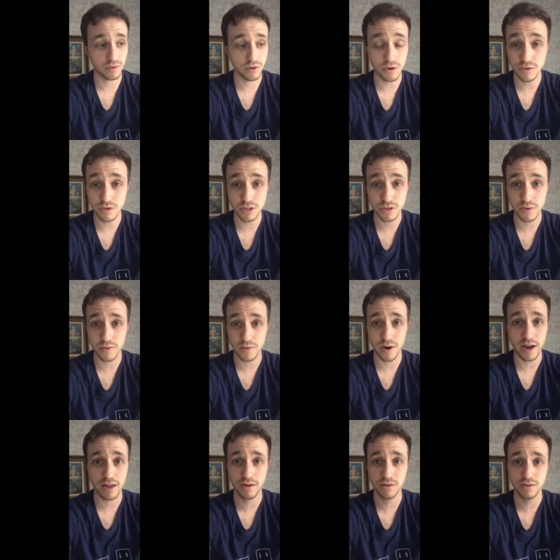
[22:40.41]
who's doing
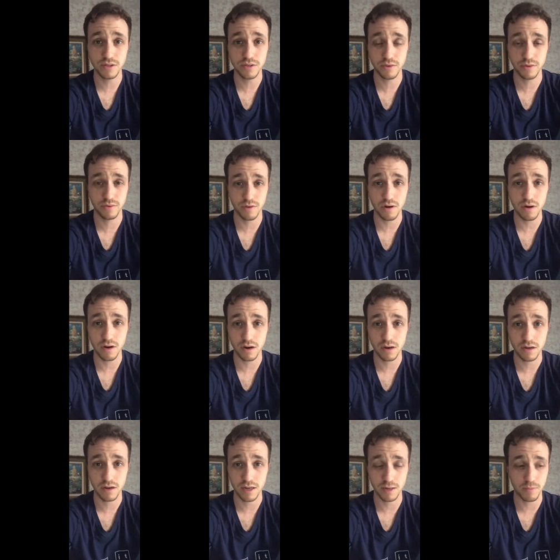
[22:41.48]
right, who's doing wrong,
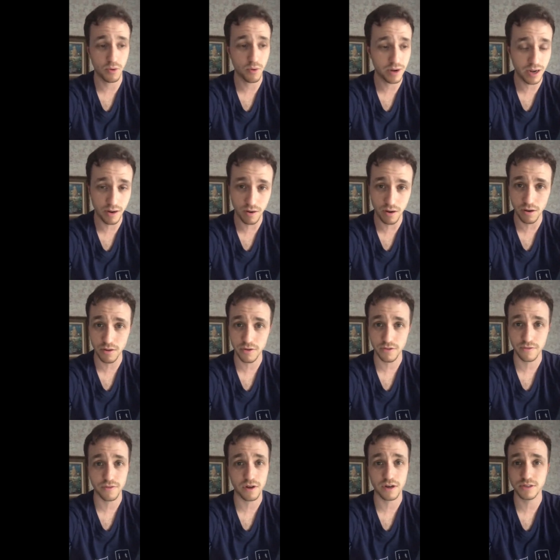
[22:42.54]
and to point out all their
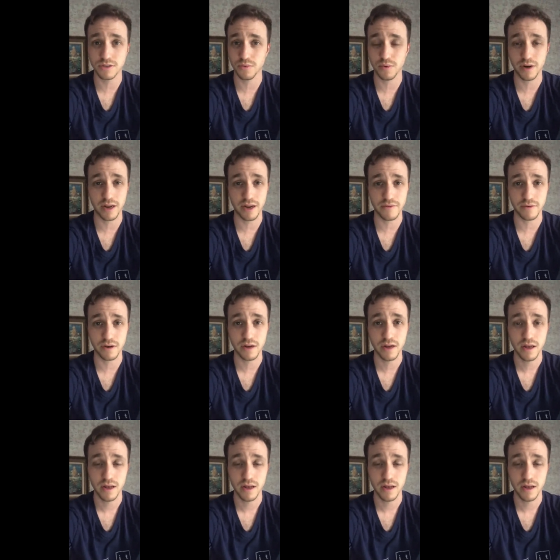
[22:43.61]
flaws or whatever.